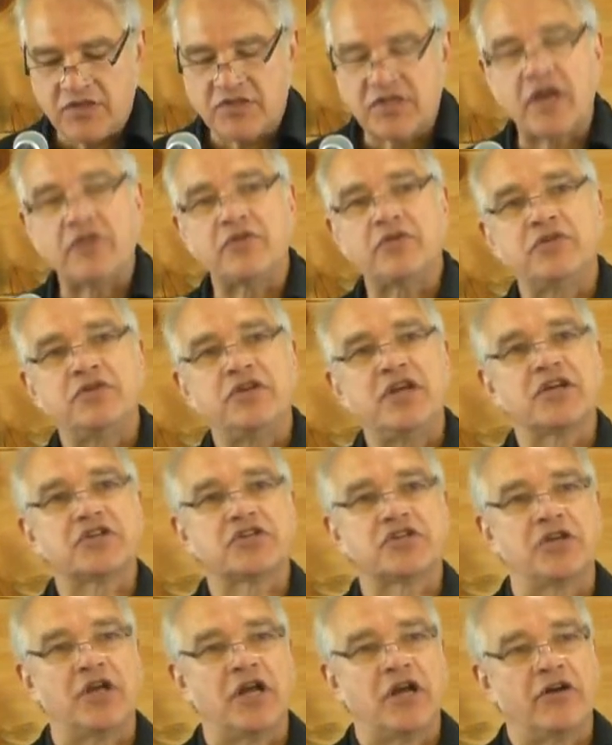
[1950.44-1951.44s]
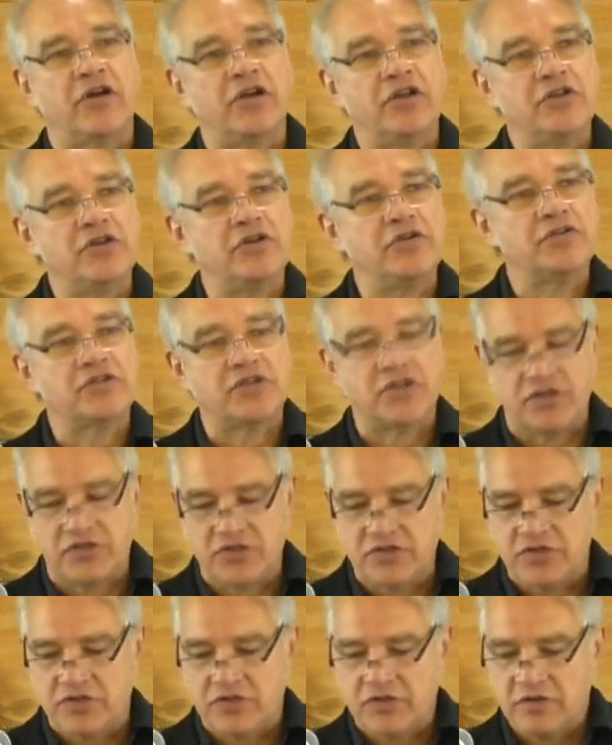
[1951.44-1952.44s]
The Southern Dictionary
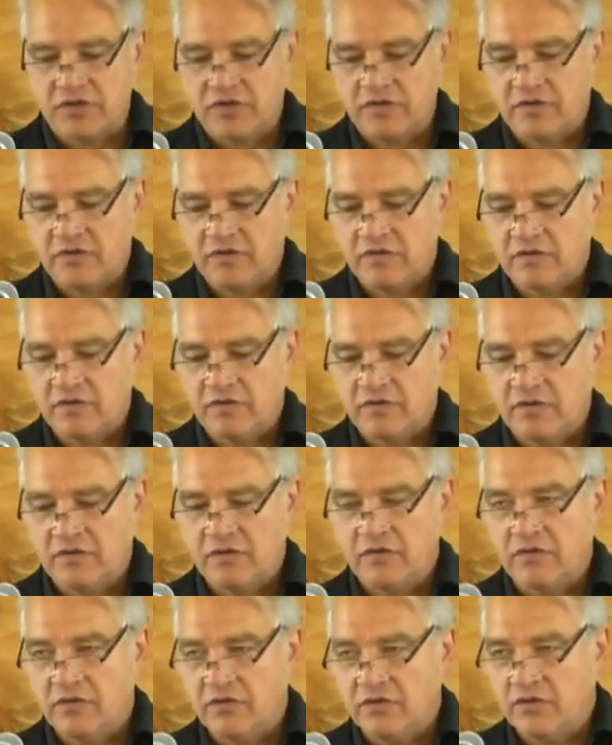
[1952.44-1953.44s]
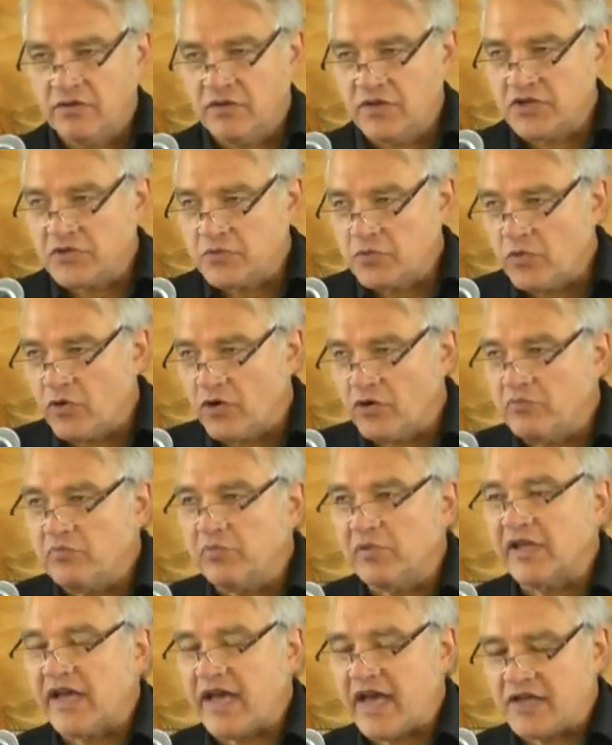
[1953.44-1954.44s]
uses this
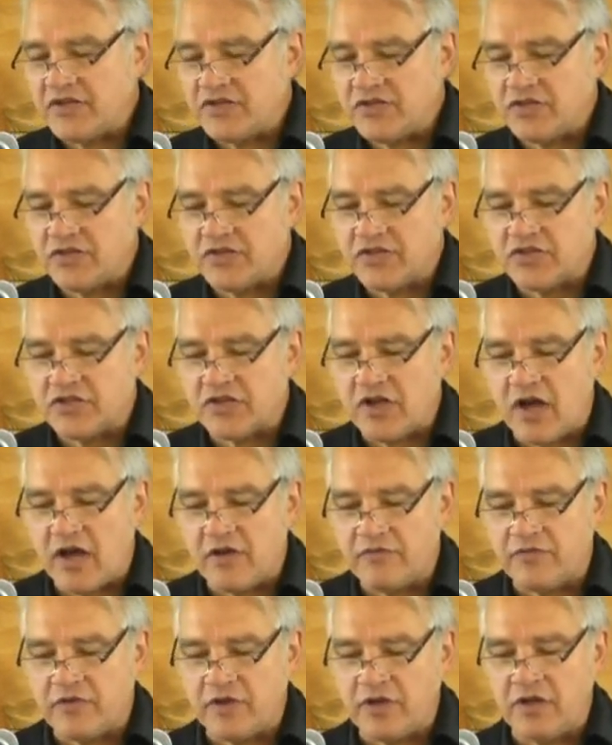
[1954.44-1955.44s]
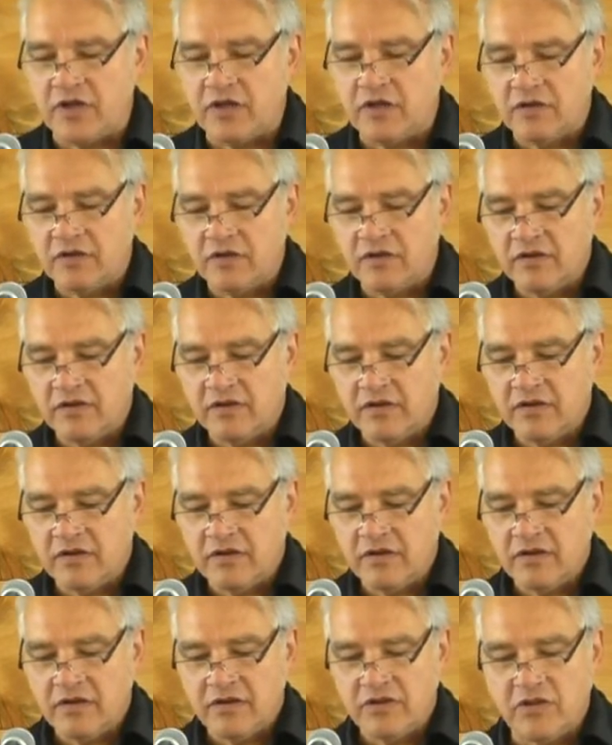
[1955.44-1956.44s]
word blessed to soften
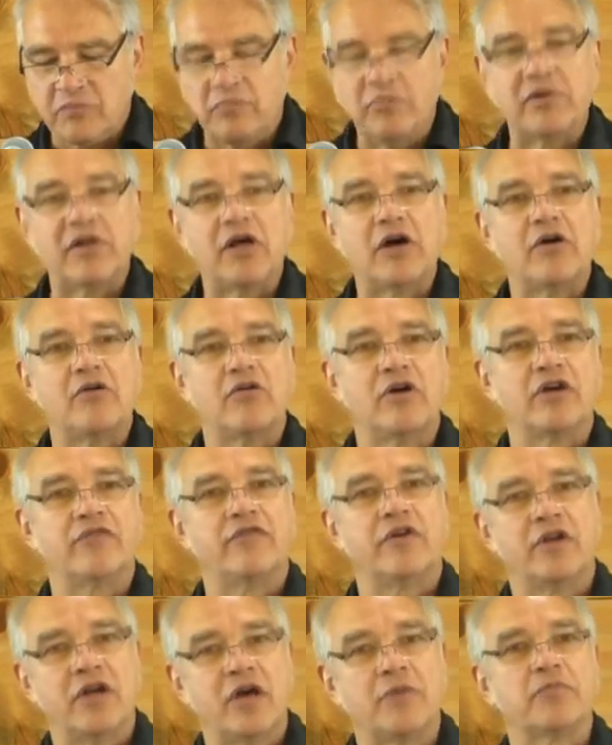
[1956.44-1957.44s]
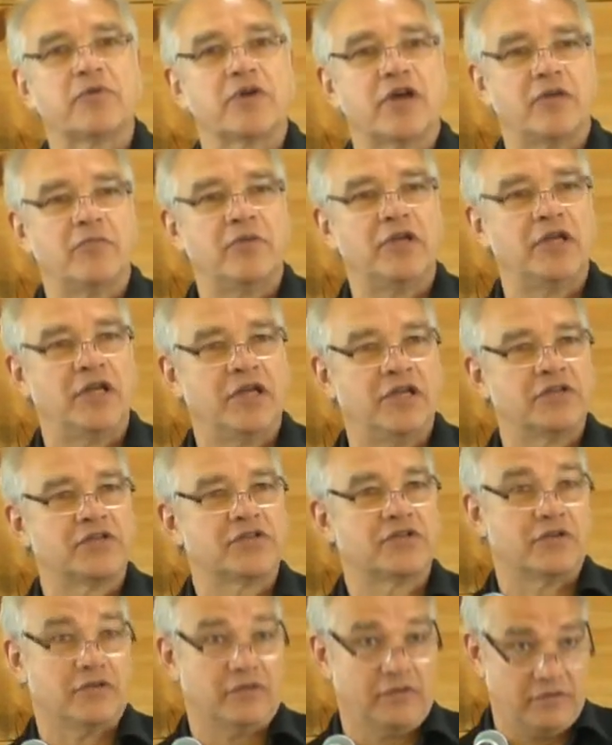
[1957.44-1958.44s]
the blow of an upcoming
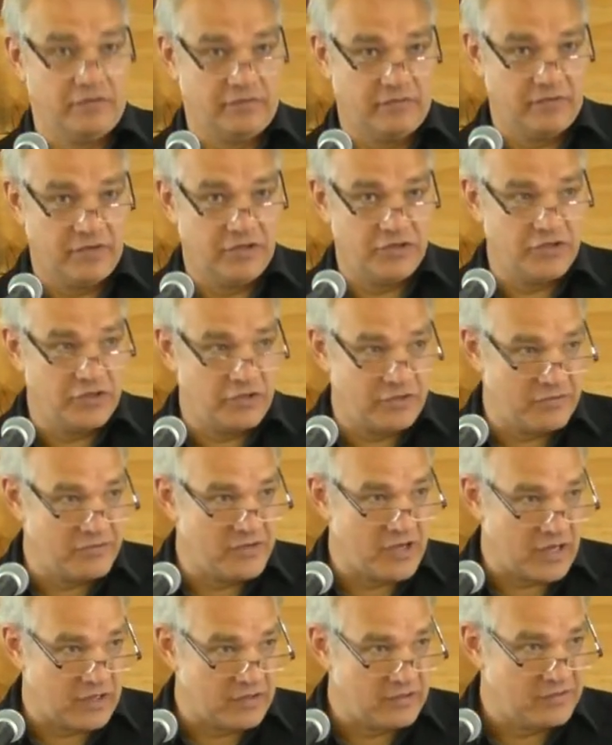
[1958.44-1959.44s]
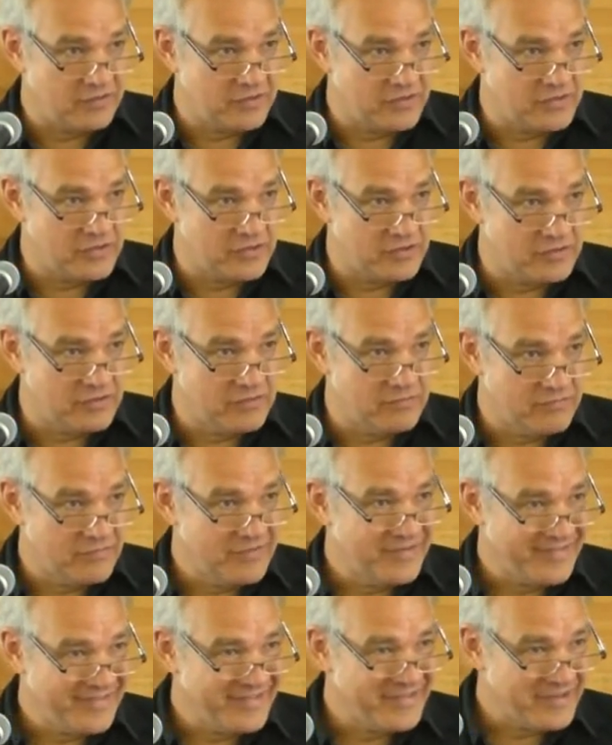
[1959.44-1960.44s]
insult. Did you know that? It's
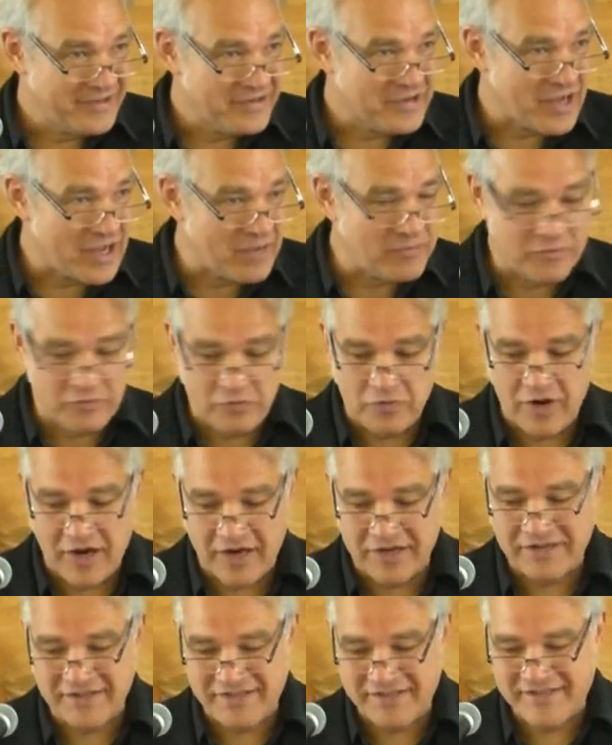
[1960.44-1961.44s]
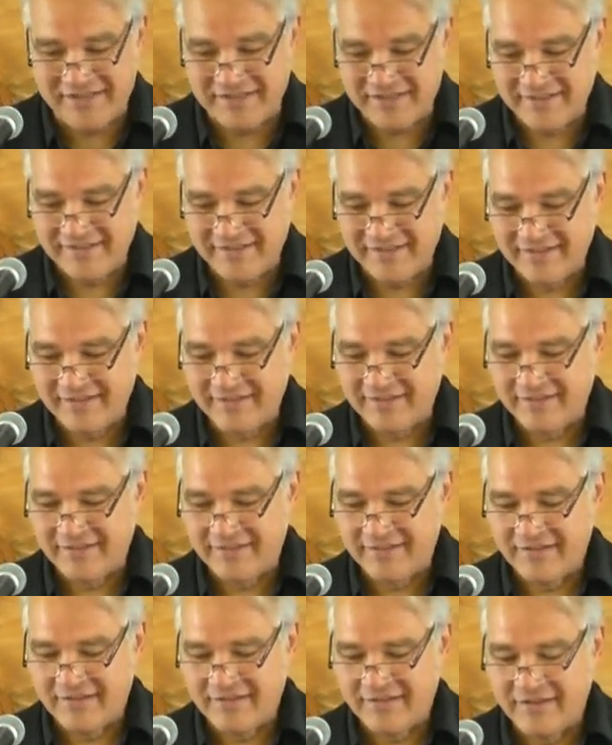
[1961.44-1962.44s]
common practice.
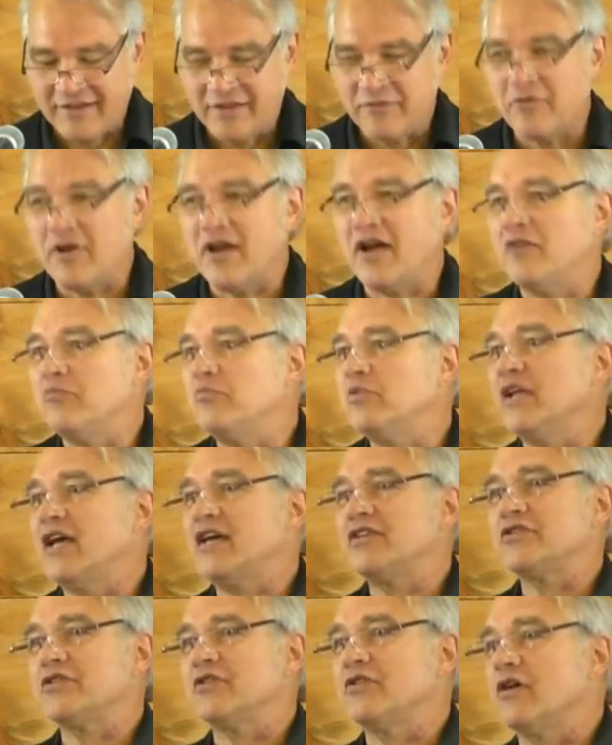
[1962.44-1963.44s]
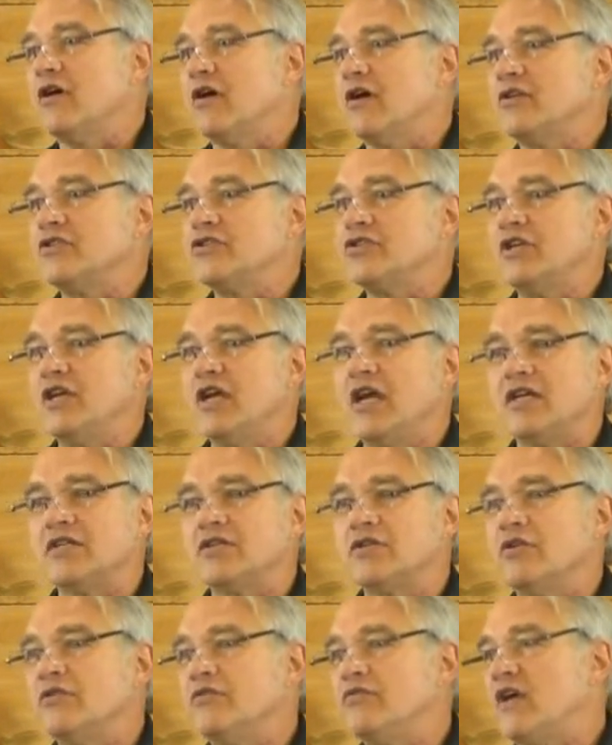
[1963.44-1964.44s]
Well, bless her heart, she
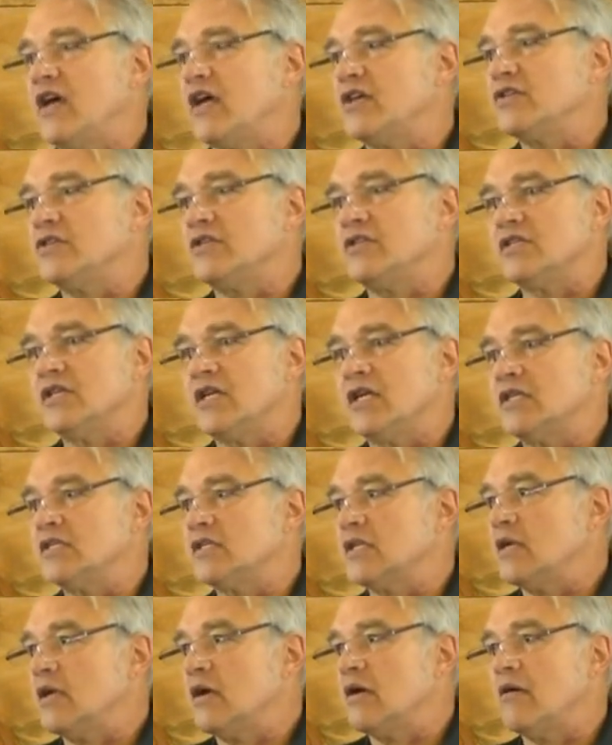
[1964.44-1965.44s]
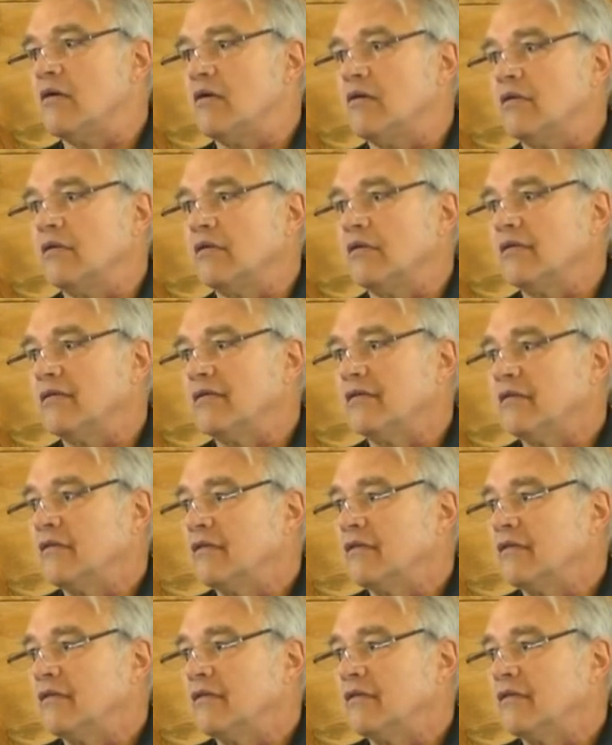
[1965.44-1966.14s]
has no fashion sense at all.